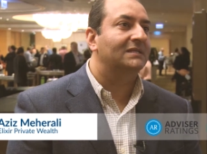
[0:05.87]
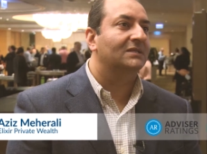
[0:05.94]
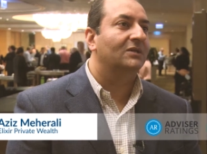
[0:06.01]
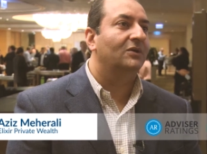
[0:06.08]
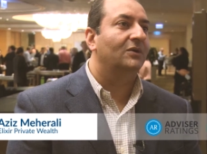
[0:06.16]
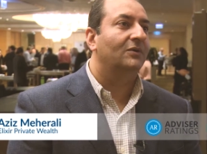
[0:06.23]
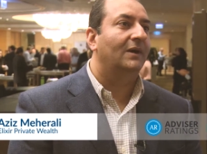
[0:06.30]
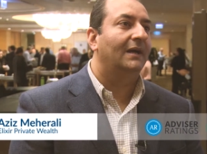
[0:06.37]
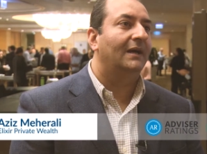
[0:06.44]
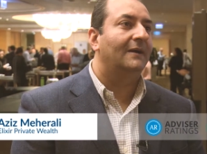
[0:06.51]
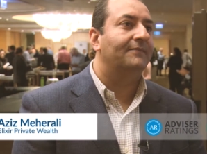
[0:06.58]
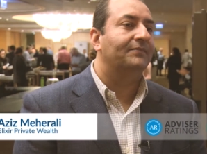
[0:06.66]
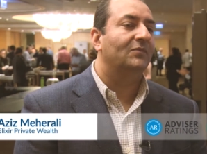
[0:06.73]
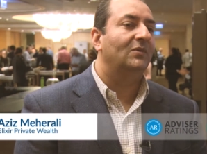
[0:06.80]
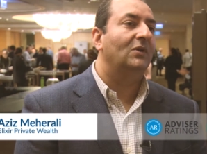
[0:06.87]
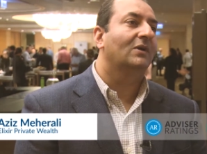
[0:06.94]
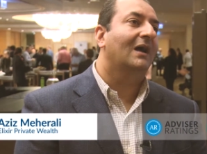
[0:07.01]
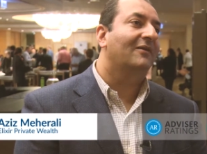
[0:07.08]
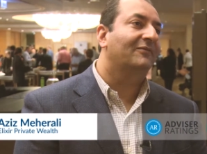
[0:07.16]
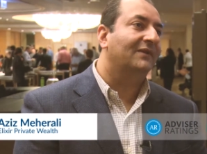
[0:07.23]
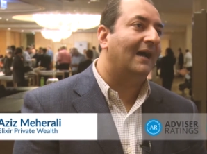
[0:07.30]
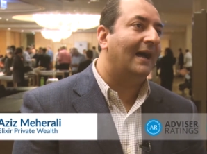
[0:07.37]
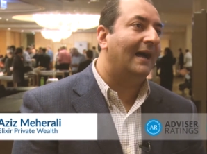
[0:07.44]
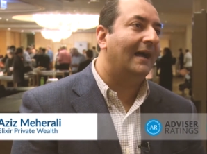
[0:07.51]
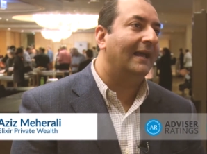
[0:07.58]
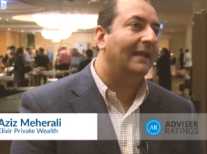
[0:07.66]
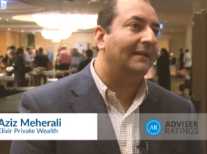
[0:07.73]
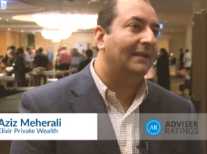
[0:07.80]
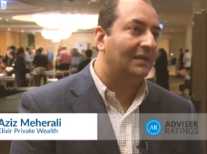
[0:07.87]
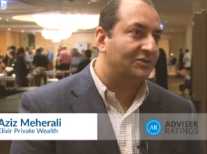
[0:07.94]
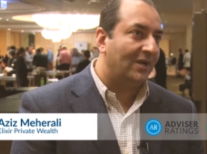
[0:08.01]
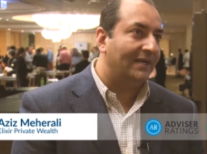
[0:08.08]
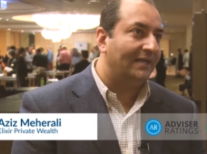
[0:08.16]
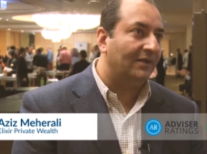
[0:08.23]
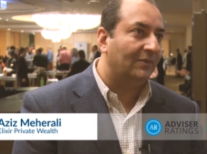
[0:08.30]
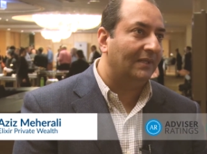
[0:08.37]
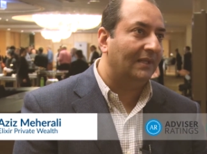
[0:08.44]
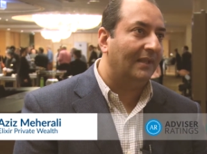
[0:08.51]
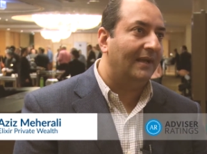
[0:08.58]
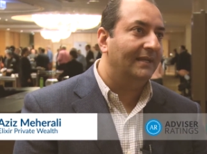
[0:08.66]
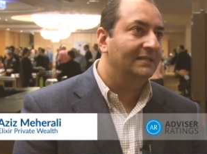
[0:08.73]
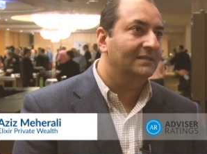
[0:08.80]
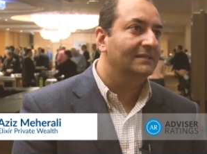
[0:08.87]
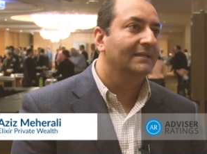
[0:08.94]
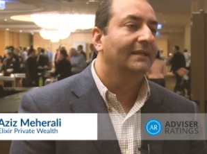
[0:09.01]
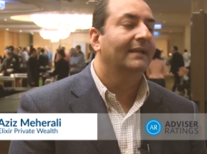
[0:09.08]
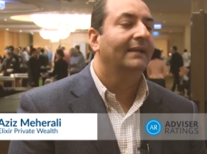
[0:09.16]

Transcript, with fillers: So um, we look after high and ultra high net worth clients.